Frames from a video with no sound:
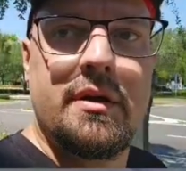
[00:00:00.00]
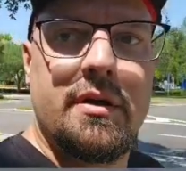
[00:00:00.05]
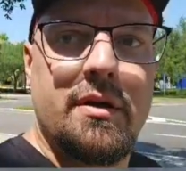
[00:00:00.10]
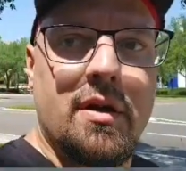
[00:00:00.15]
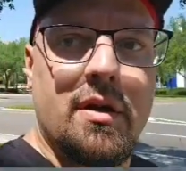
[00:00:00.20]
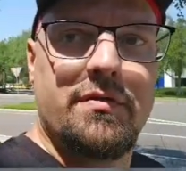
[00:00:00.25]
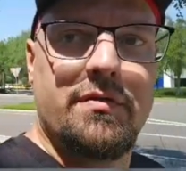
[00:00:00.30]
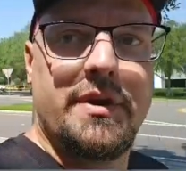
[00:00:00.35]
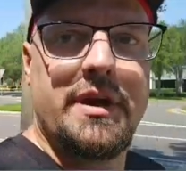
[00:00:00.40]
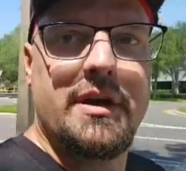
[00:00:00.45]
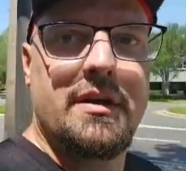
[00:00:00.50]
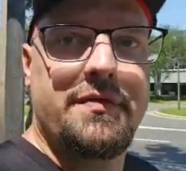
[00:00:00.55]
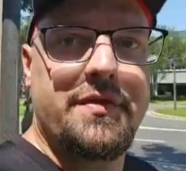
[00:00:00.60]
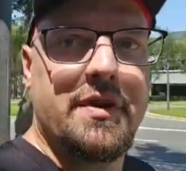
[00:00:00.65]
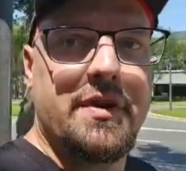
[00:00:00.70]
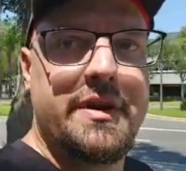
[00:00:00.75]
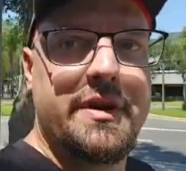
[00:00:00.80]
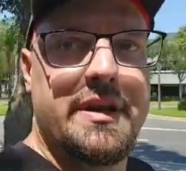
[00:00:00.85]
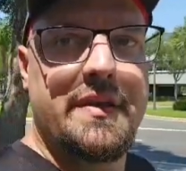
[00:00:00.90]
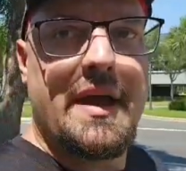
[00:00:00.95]
over here if
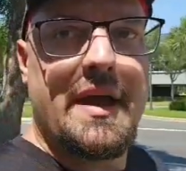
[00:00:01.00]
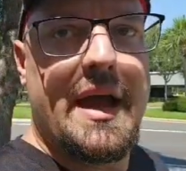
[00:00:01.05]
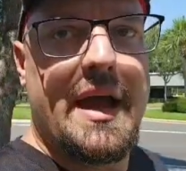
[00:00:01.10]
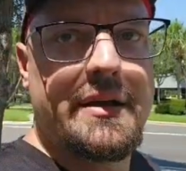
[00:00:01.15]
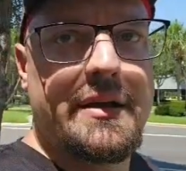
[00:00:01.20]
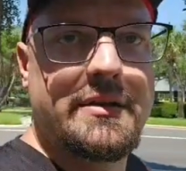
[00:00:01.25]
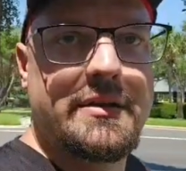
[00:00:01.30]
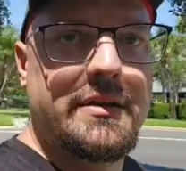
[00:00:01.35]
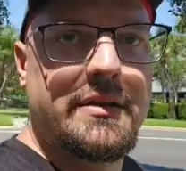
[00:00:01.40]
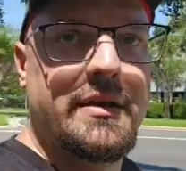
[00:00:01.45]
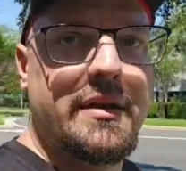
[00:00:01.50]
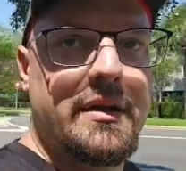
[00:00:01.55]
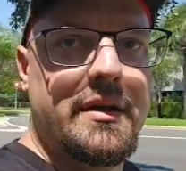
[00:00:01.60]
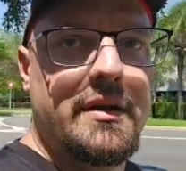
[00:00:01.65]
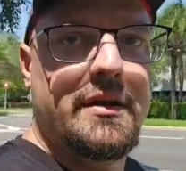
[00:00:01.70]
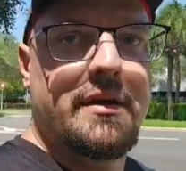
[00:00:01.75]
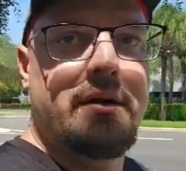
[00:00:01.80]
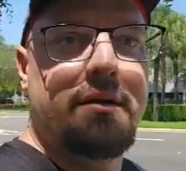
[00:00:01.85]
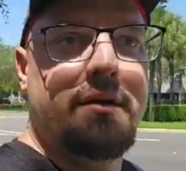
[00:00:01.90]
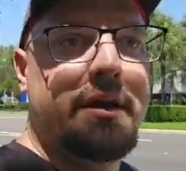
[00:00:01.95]
you're into that.
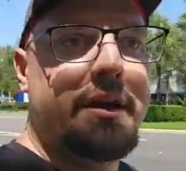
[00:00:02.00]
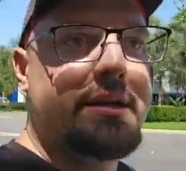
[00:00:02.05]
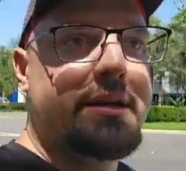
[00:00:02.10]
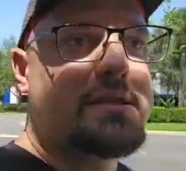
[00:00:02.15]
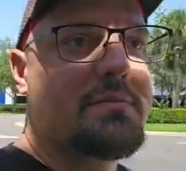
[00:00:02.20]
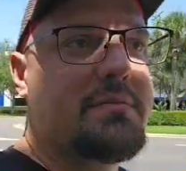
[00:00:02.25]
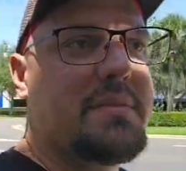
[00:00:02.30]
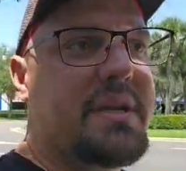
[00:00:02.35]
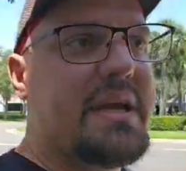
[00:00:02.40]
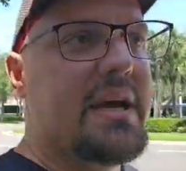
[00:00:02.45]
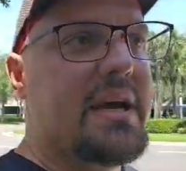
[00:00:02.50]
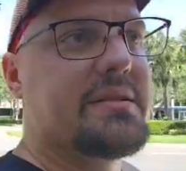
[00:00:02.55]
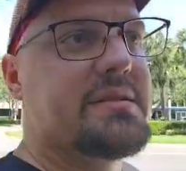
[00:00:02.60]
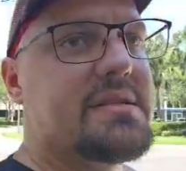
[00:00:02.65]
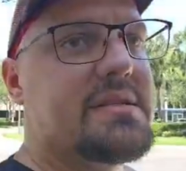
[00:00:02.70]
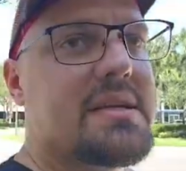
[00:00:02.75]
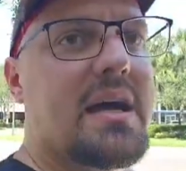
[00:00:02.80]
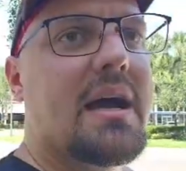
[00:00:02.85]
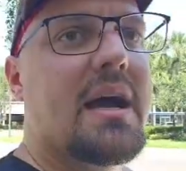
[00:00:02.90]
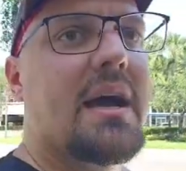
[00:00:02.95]
They got some neon
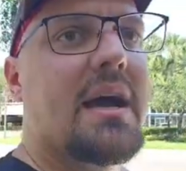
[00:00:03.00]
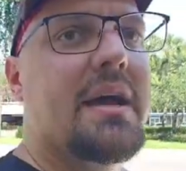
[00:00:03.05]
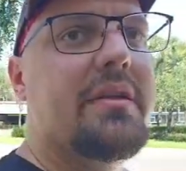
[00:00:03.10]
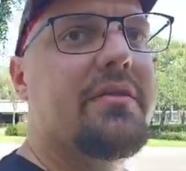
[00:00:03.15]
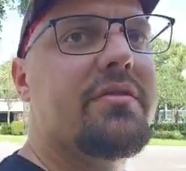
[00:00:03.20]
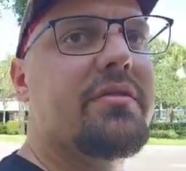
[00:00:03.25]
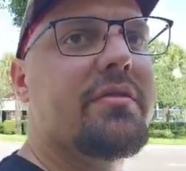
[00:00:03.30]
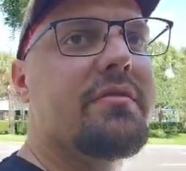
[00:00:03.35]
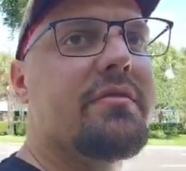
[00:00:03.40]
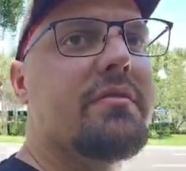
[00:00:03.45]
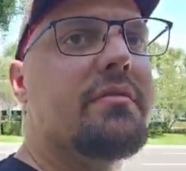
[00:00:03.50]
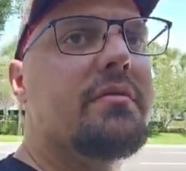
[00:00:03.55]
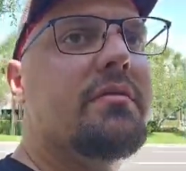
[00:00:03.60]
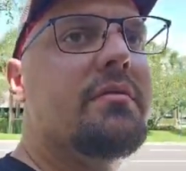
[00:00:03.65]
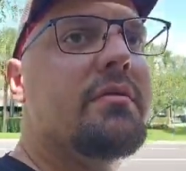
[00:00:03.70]
signs and